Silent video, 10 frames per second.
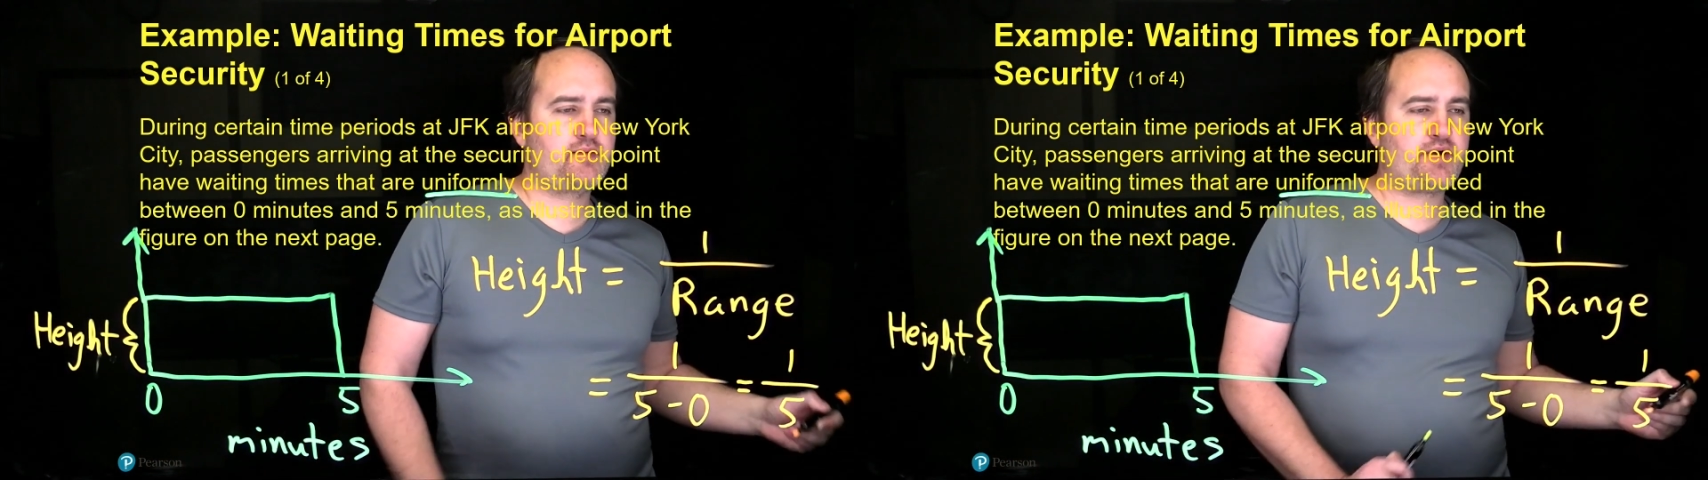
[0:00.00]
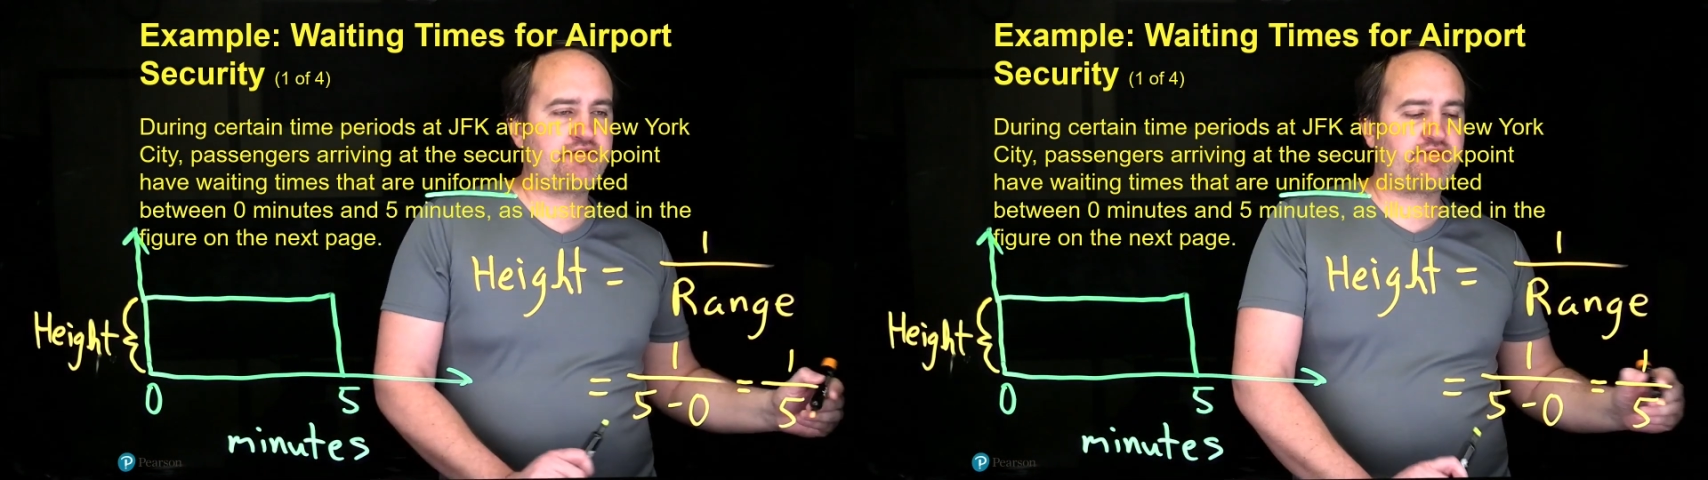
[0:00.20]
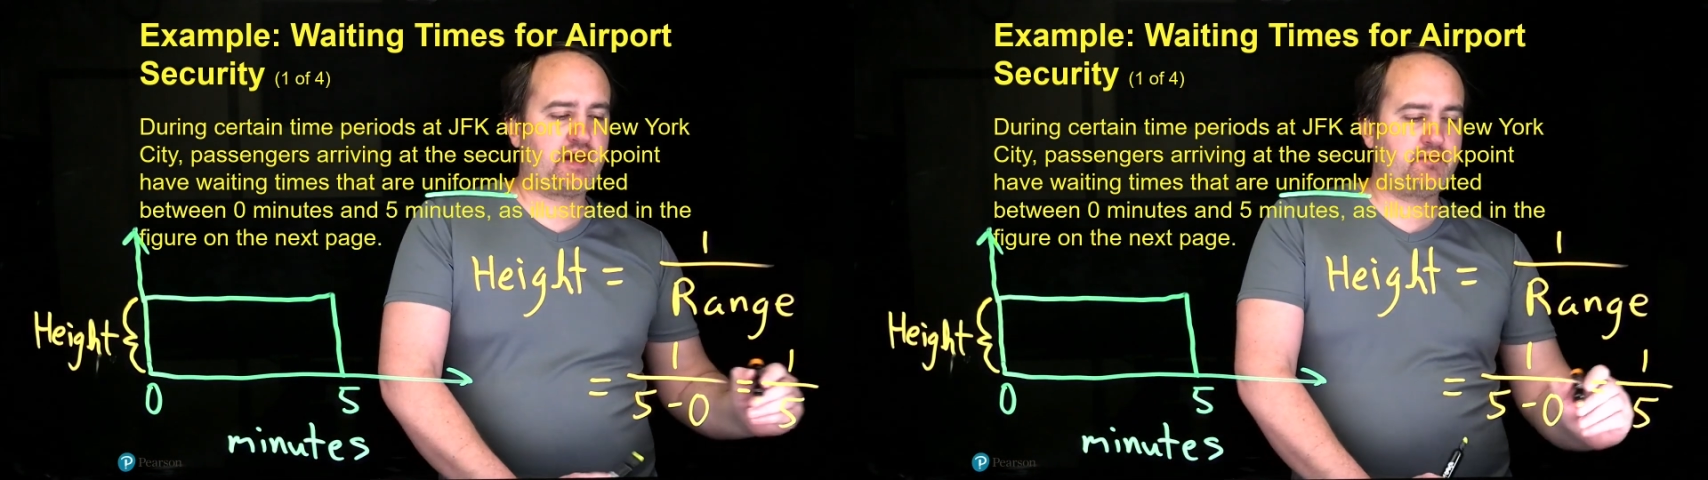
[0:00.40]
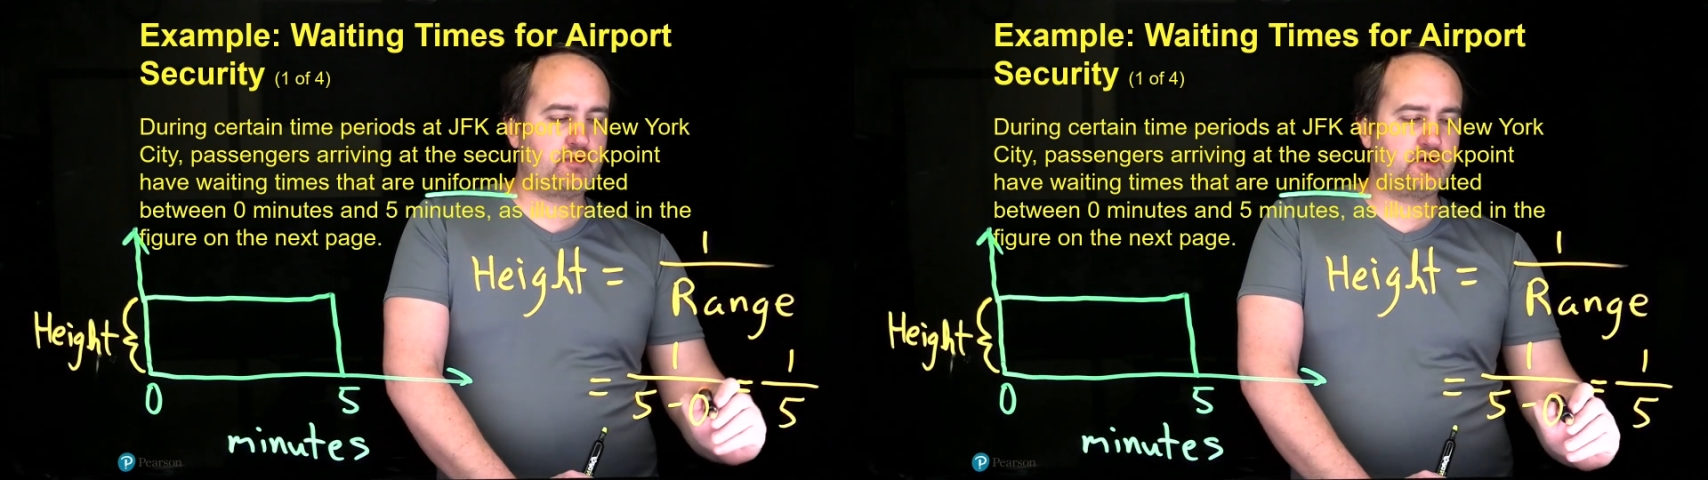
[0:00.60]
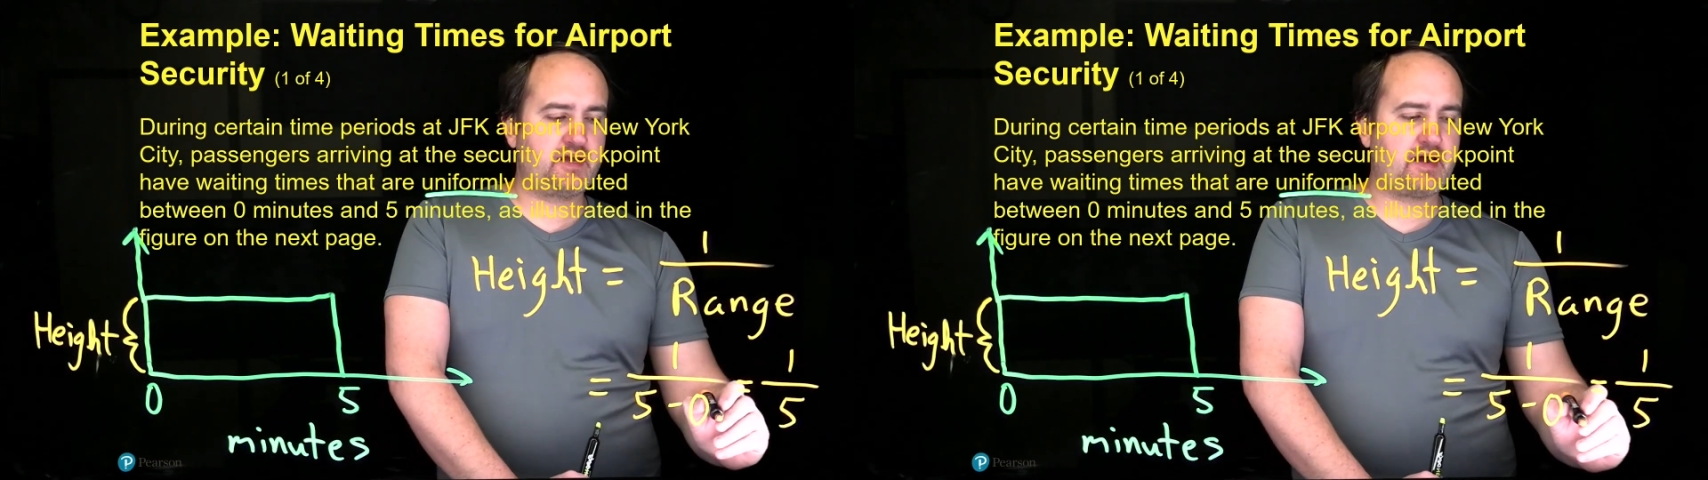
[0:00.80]
by 5 on
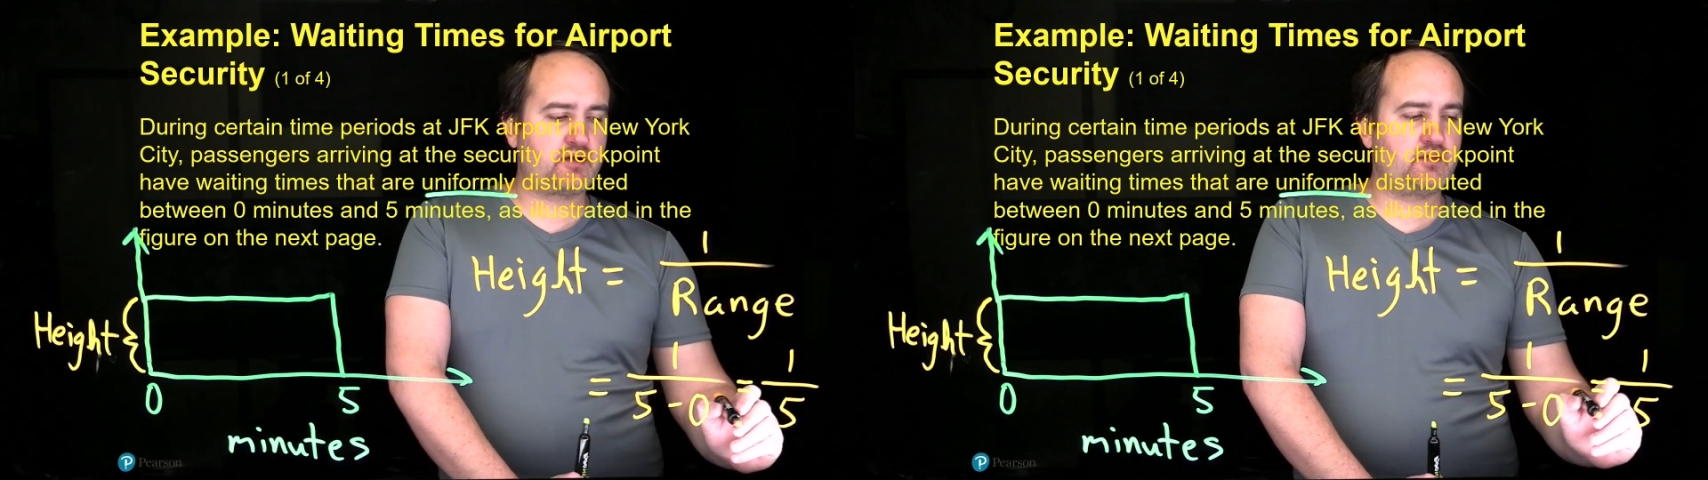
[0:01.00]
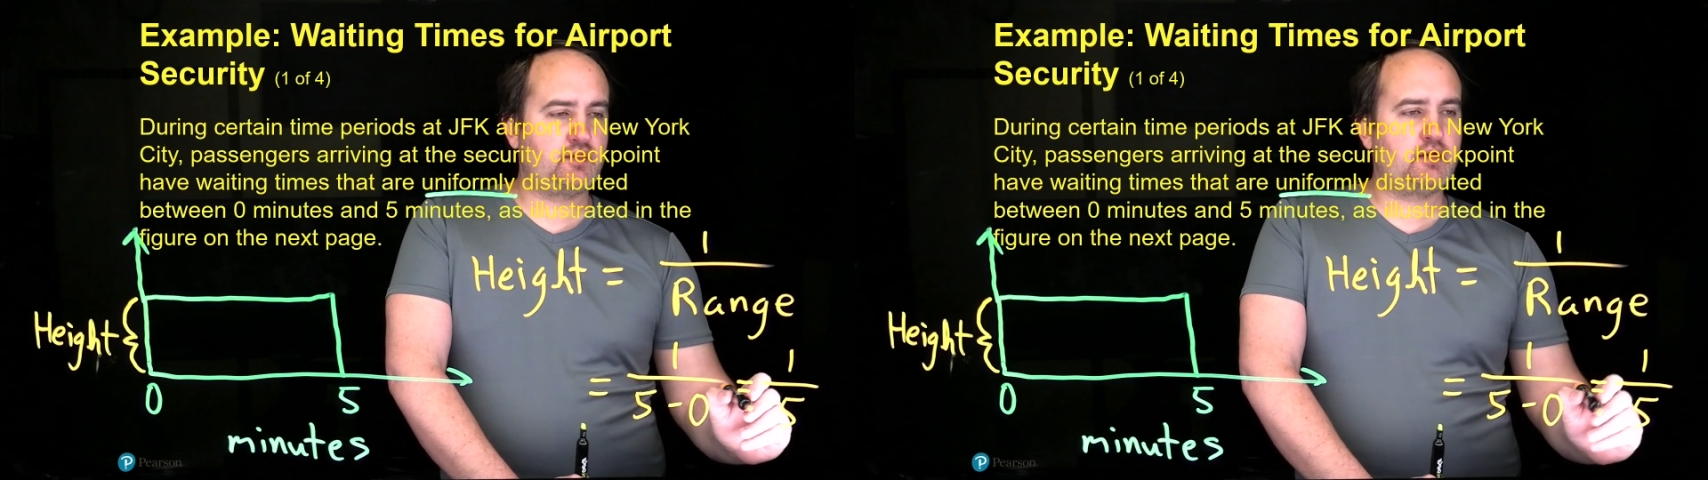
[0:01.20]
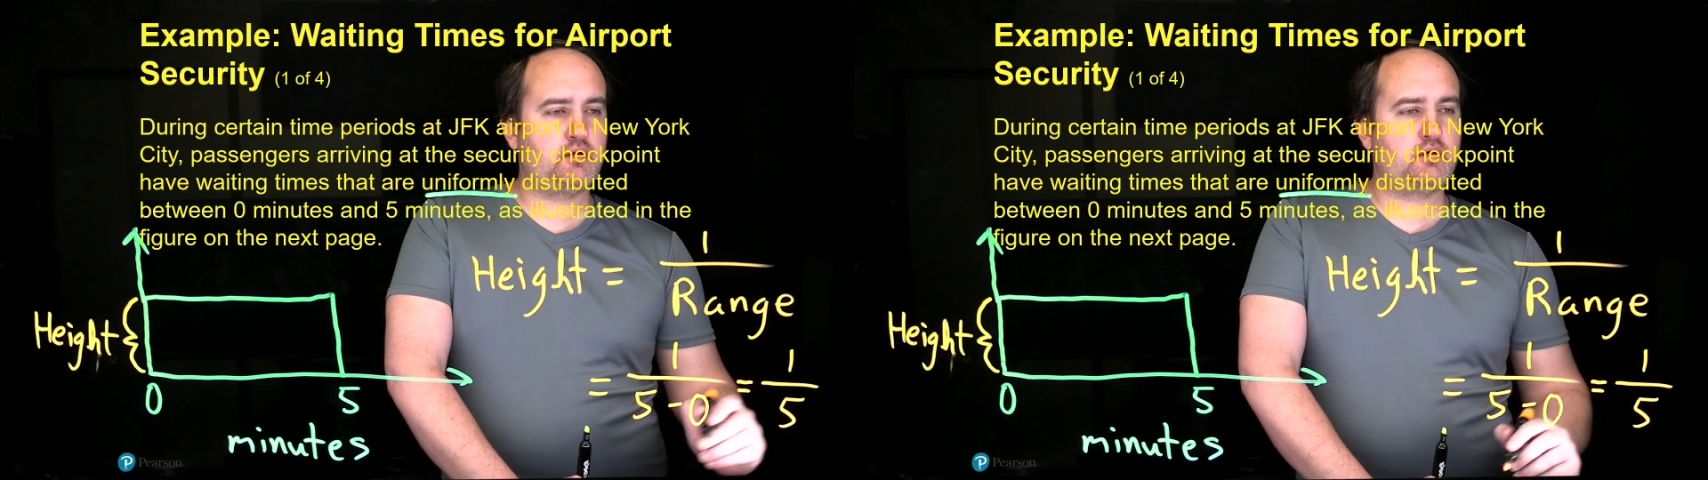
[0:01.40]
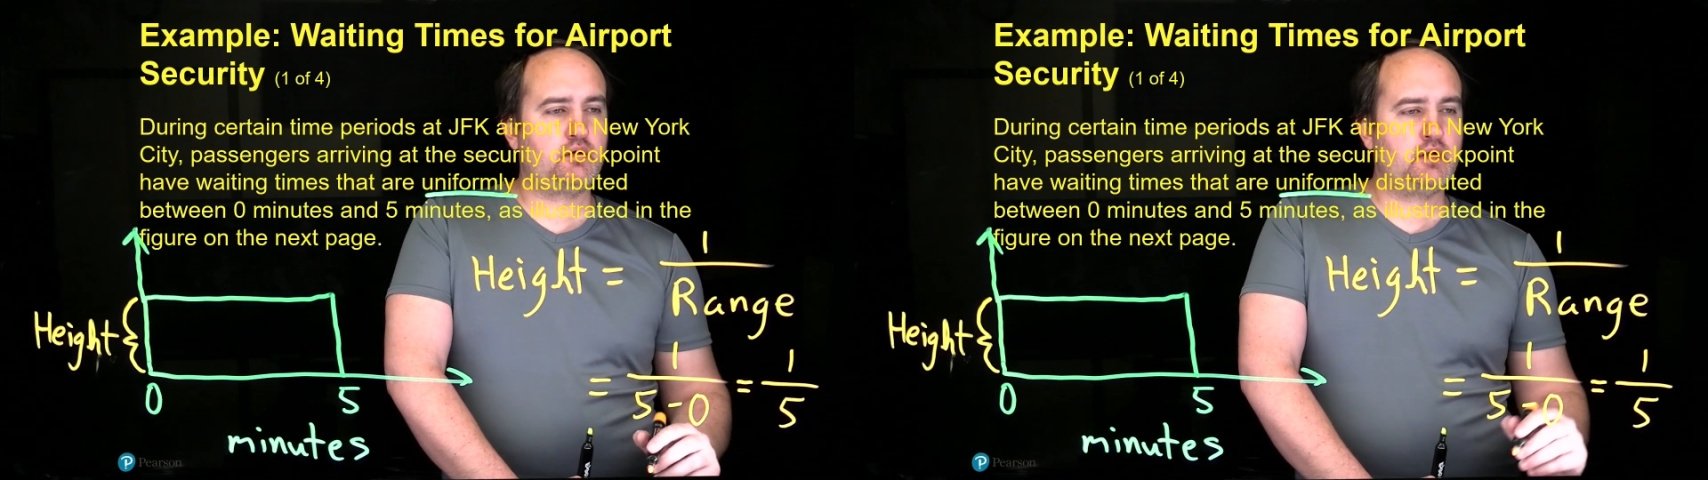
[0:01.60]
your calculator,